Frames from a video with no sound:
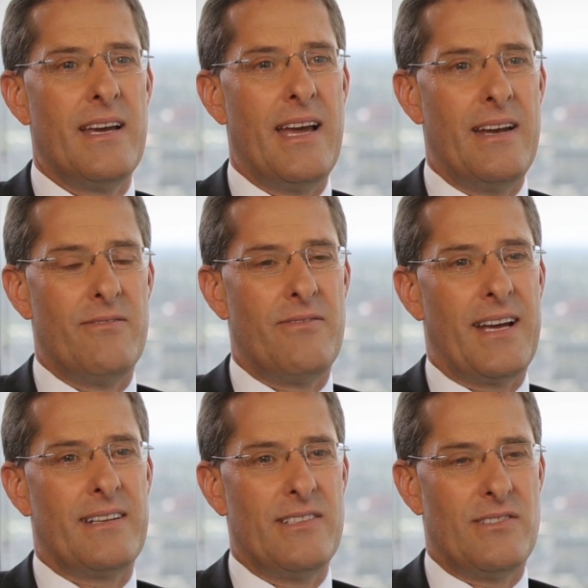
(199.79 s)
and in
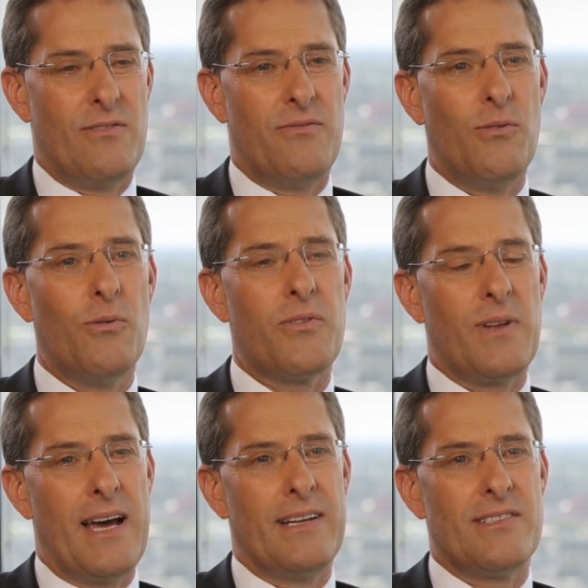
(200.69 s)
fact is the fourth
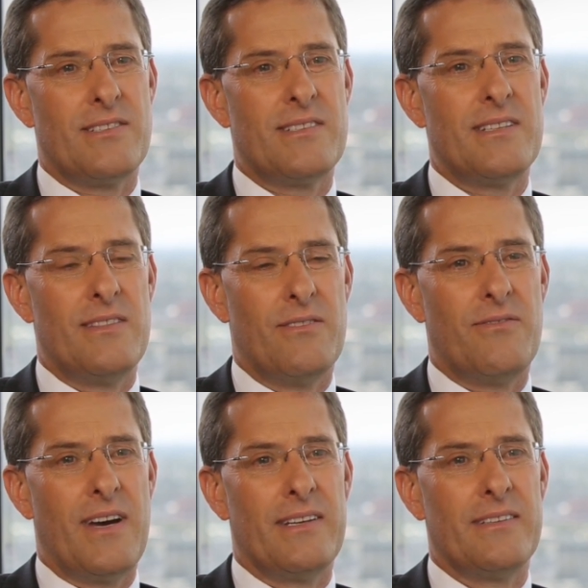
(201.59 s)
largest in the
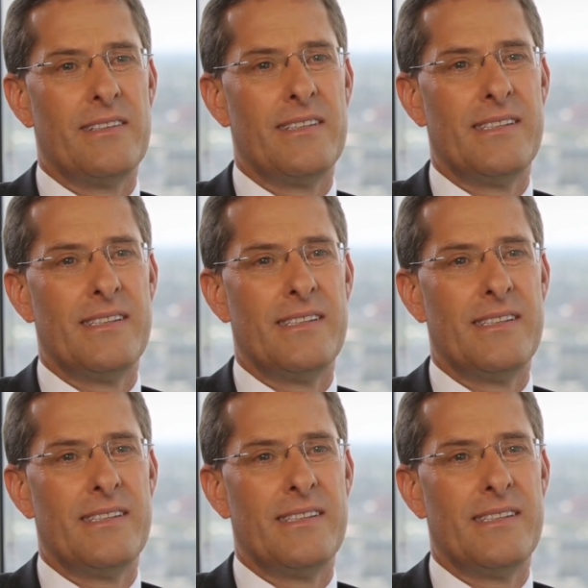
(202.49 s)
fund.